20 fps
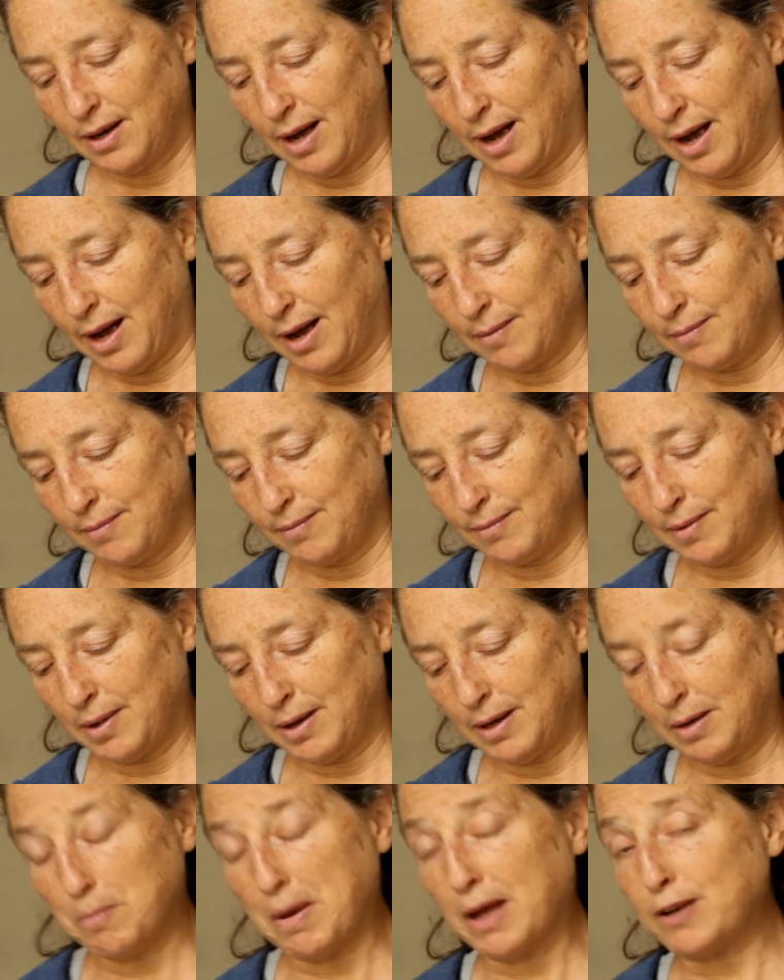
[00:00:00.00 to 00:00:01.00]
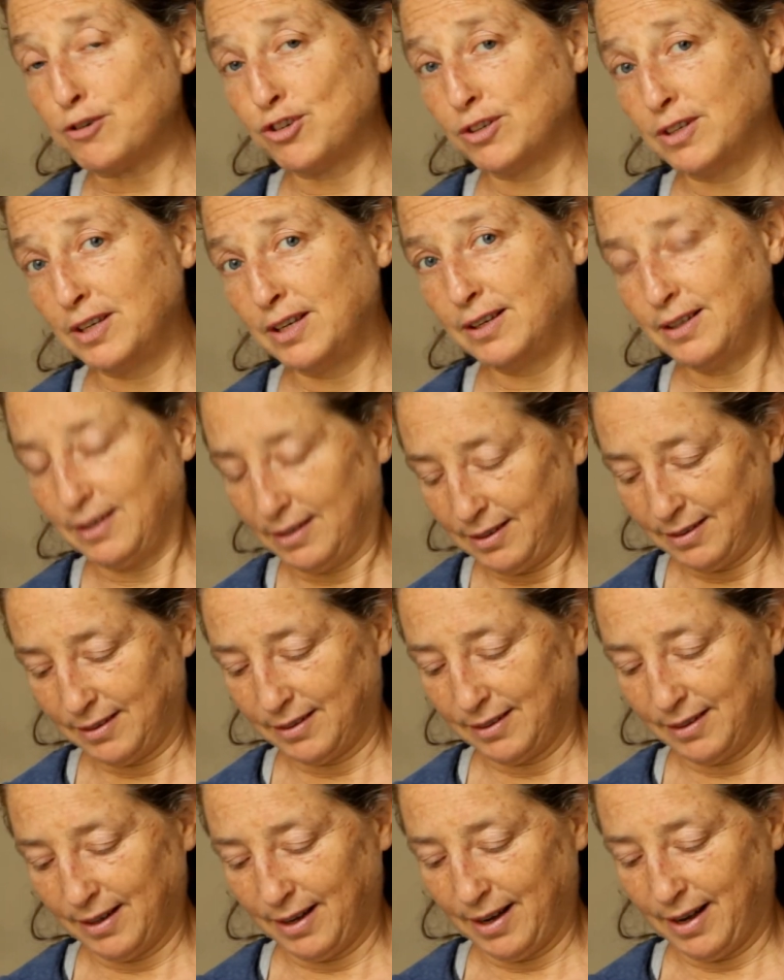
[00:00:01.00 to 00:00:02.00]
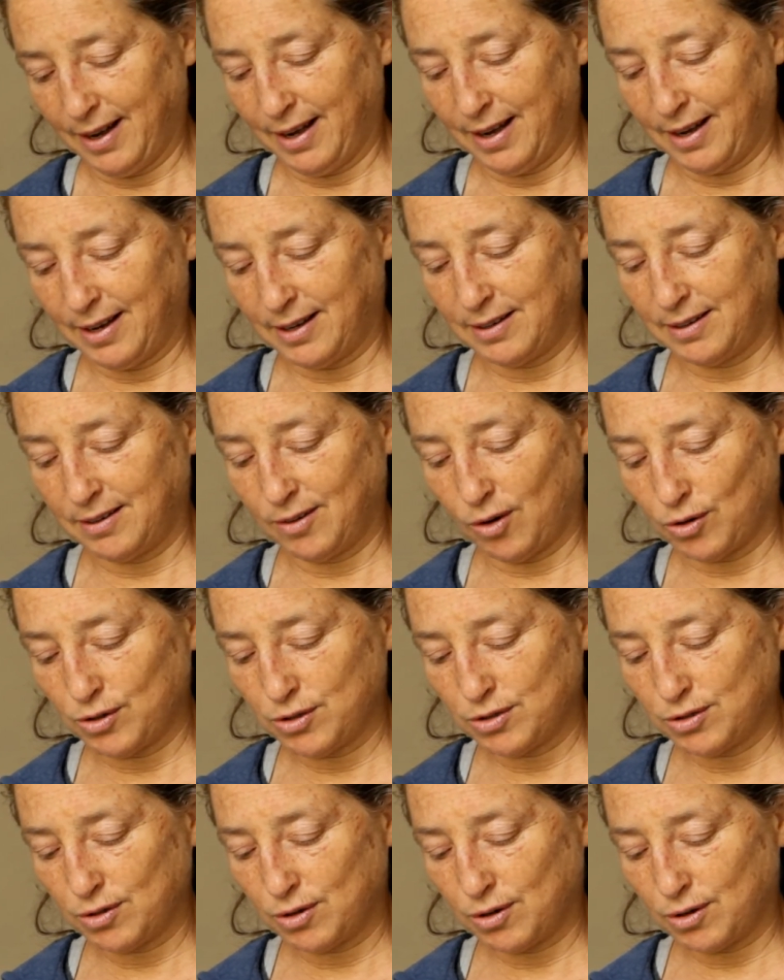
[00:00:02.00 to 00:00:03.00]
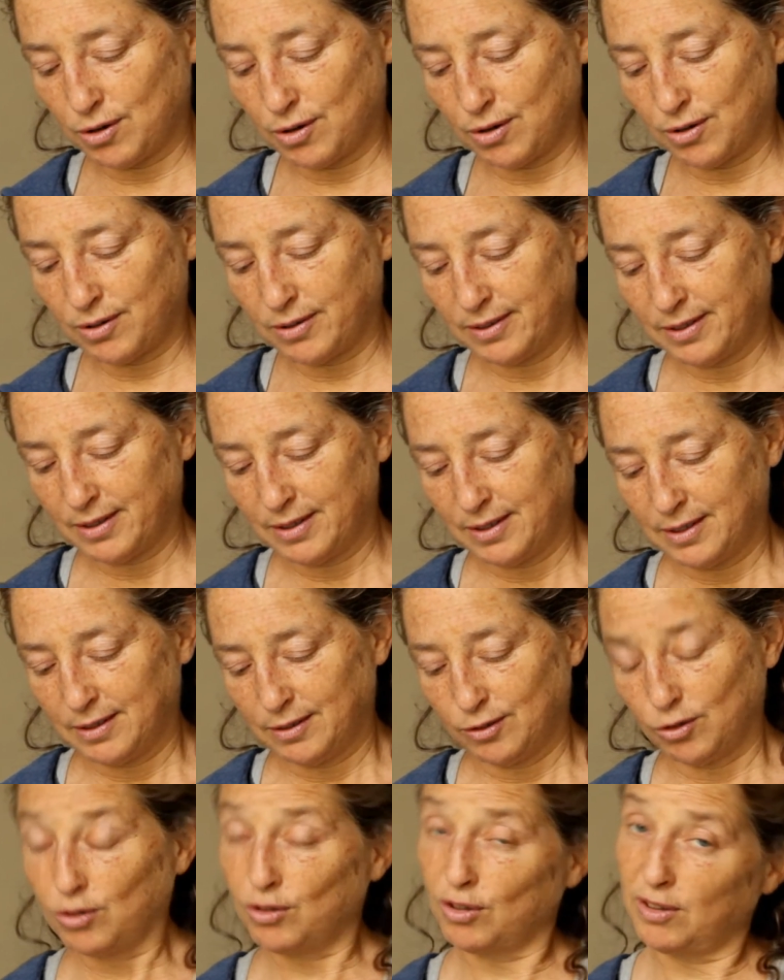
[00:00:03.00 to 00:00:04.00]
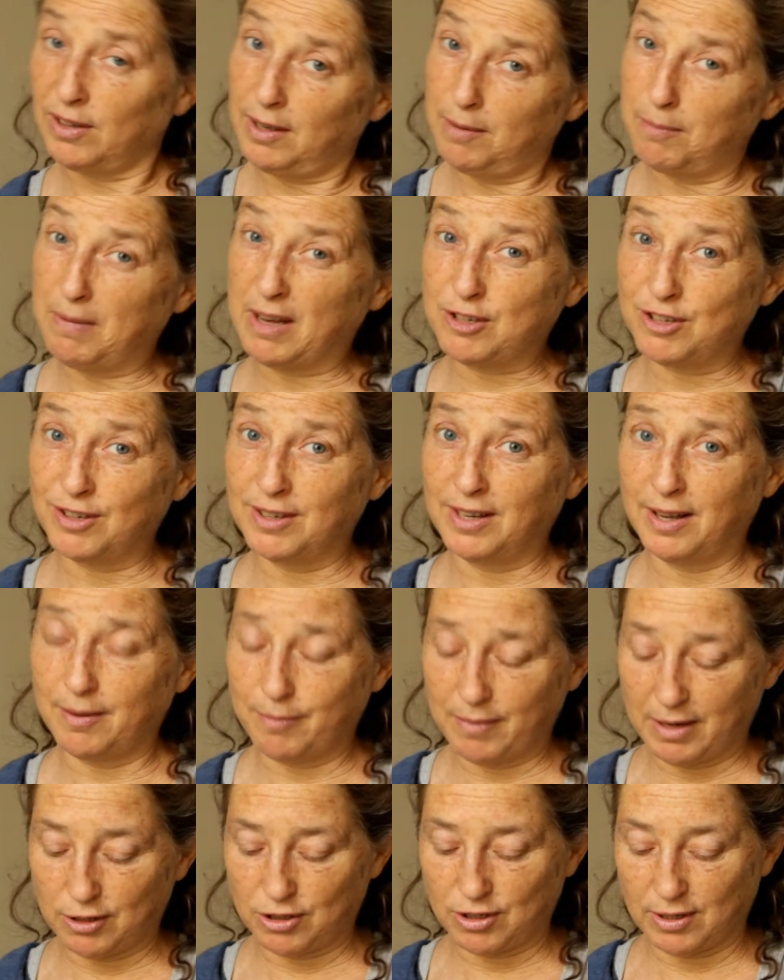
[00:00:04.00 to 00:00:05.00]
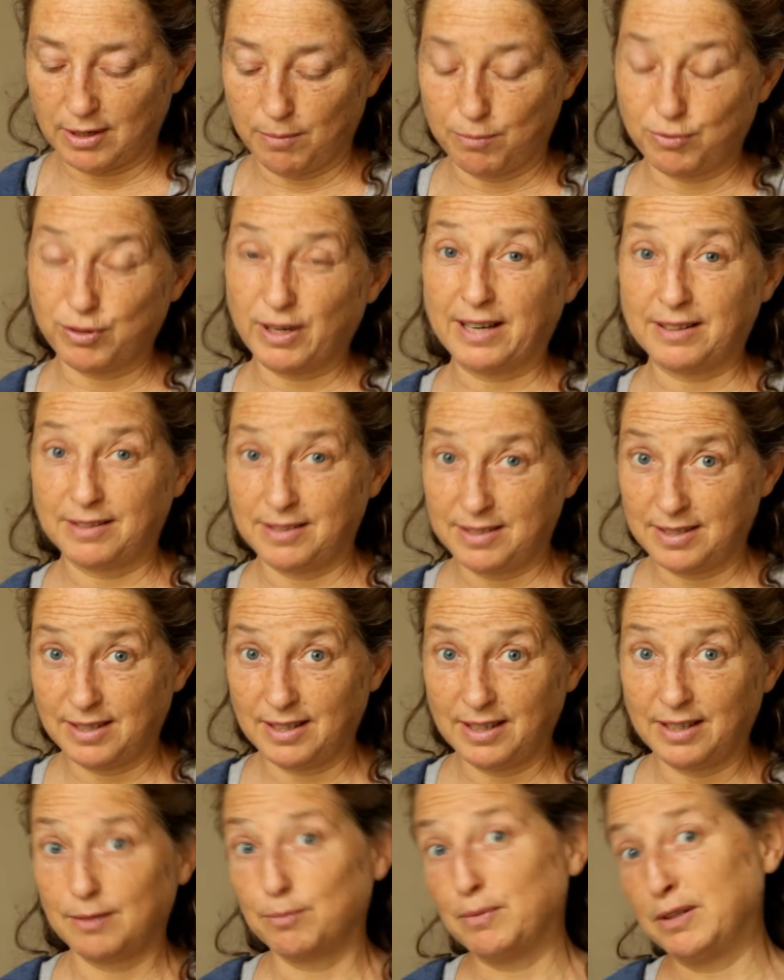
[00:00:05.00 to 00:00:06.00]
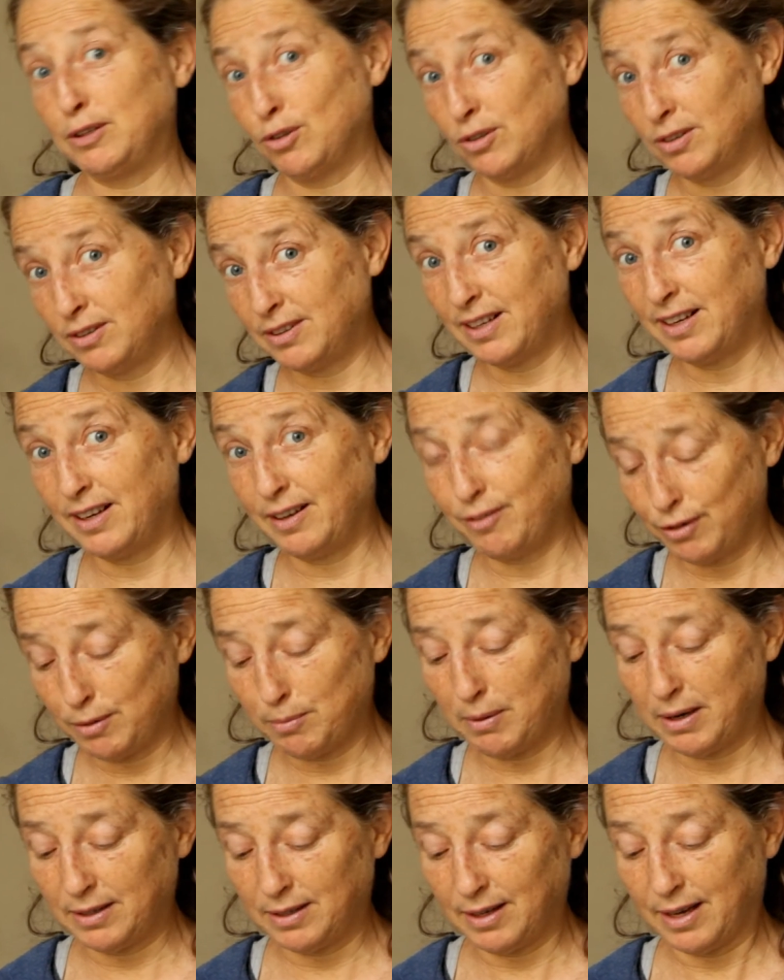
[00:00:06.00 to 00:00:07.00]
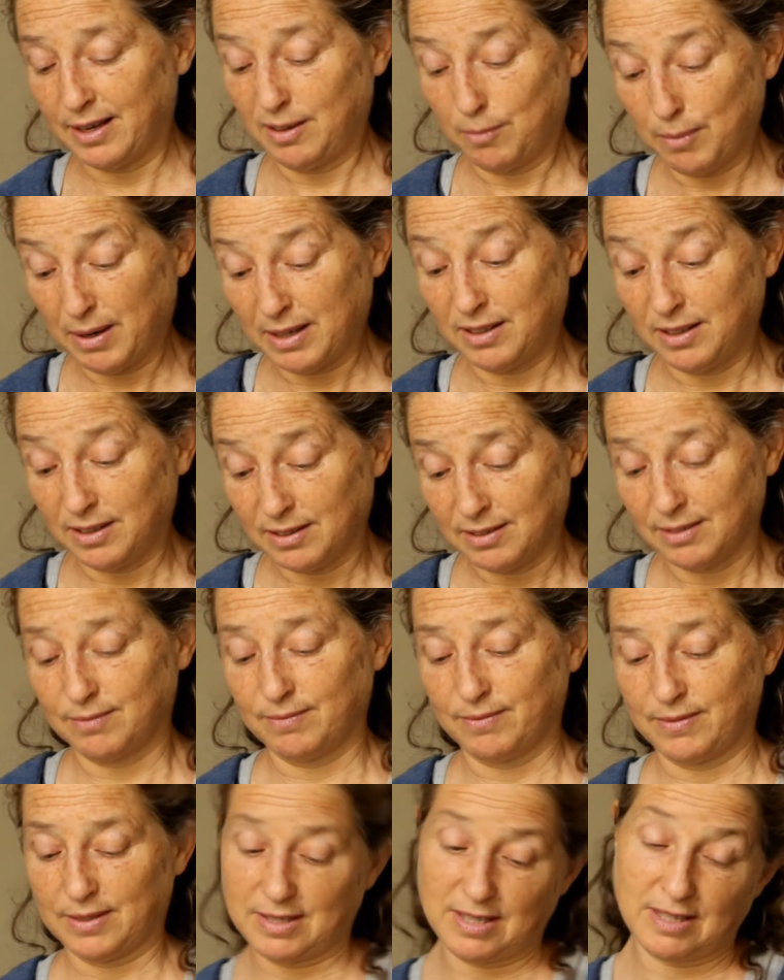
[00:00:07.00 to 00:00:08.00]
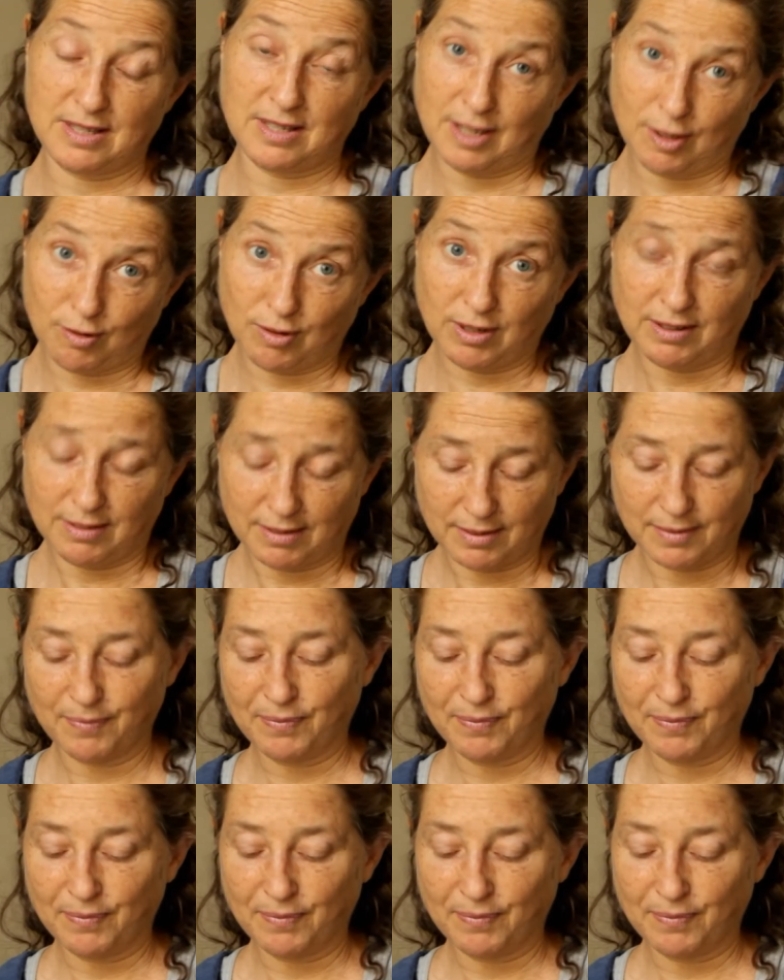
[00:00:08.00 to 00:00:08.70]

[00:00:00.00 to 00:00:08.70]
I'm imagining, and also not only imagining, I'm actually practicing it, but don't tell anybody, it's a secret.